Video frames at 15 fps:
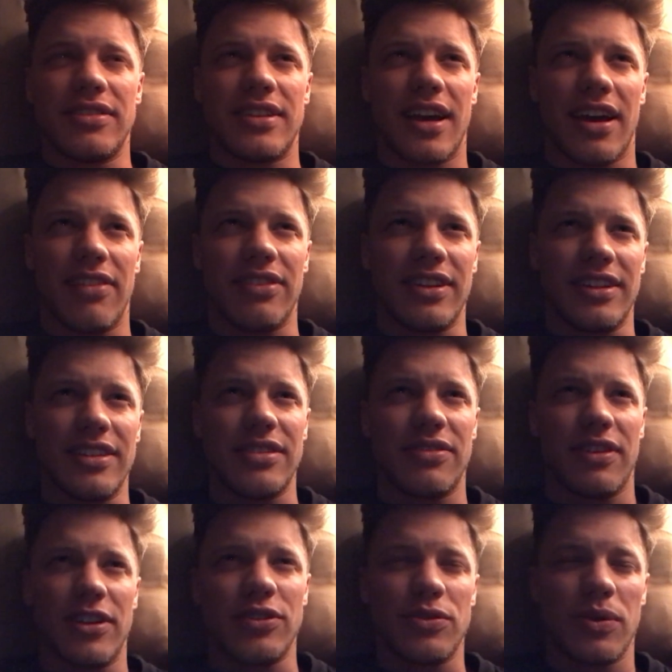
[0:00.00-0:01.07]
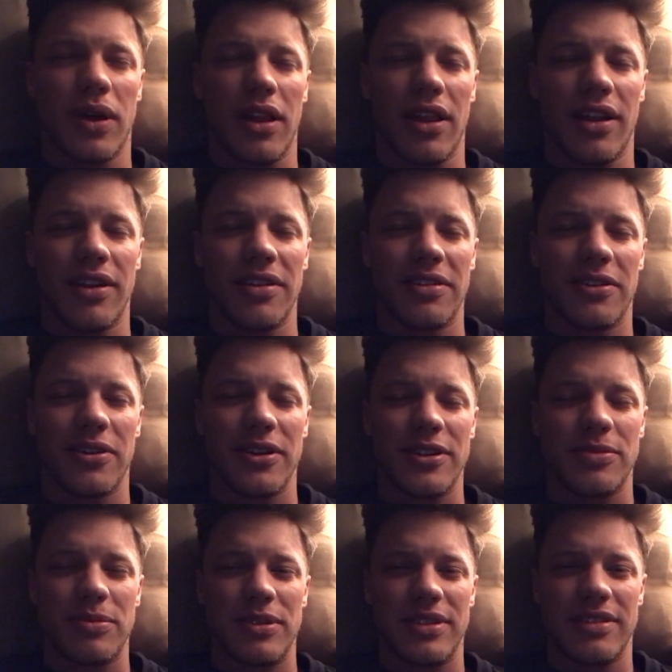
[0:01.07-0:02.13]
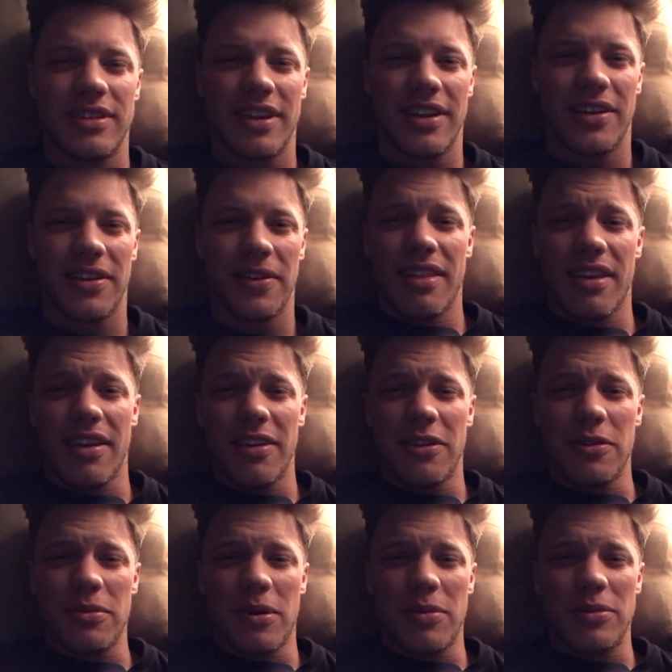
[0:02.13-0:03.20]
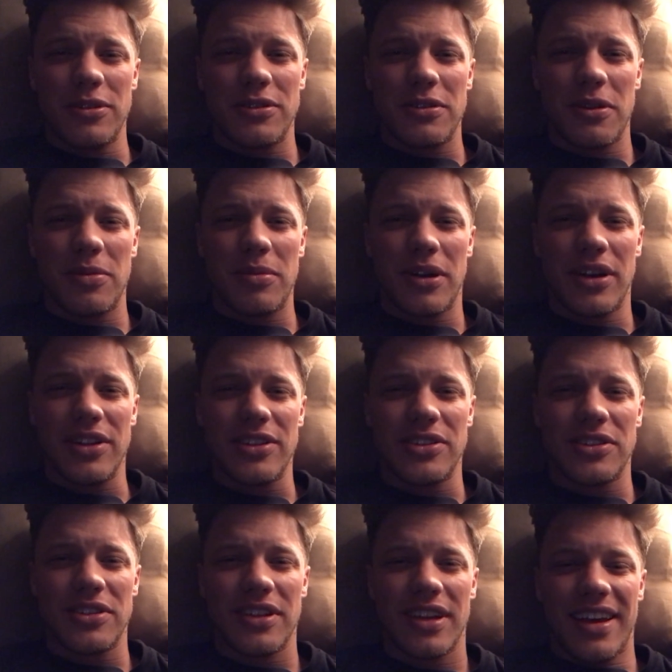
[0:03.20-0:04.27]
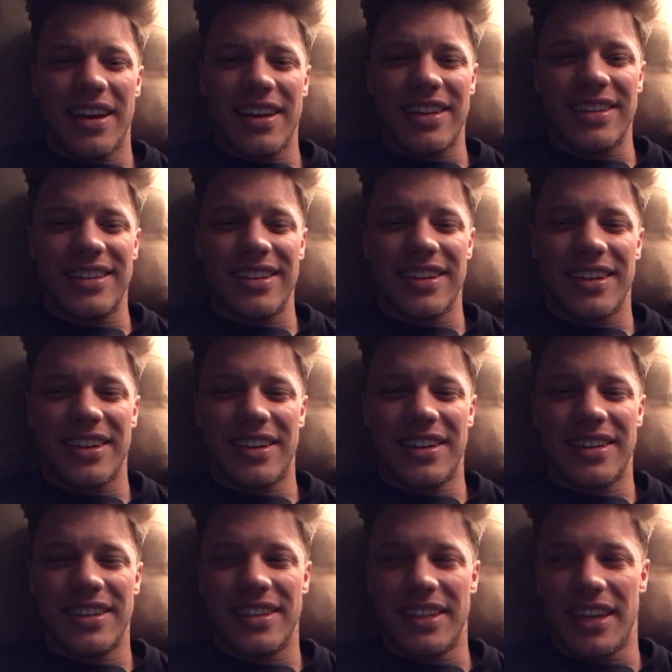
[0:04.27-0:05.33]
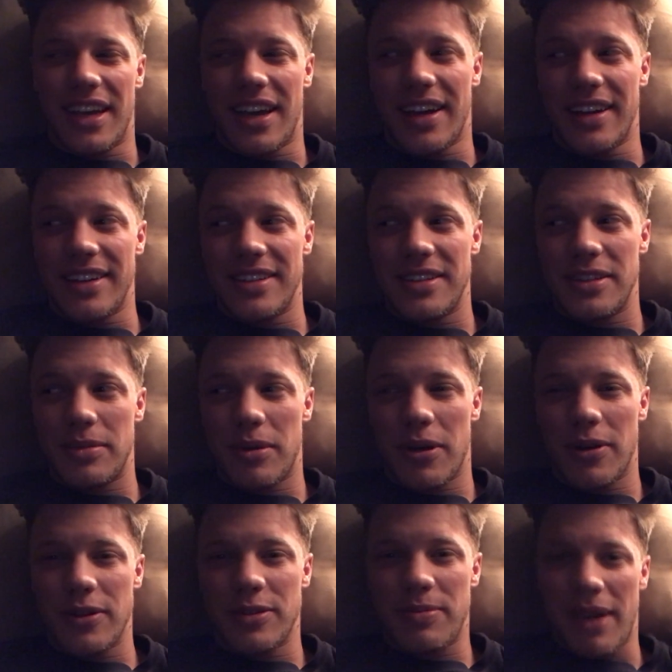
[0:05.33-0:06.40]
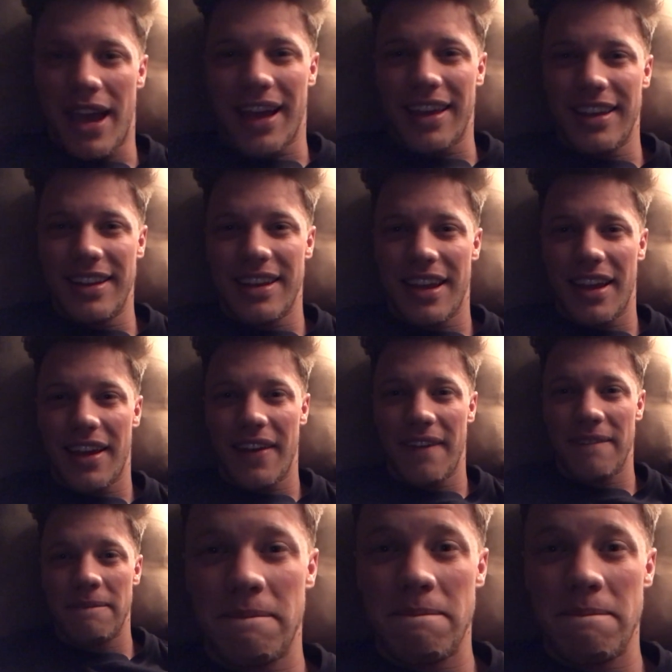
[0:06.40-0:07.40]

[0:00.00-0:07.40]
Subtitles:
Having this Venezuelan Christmas dinner. Thank you, Mama, so much. And tomorrow is packing day.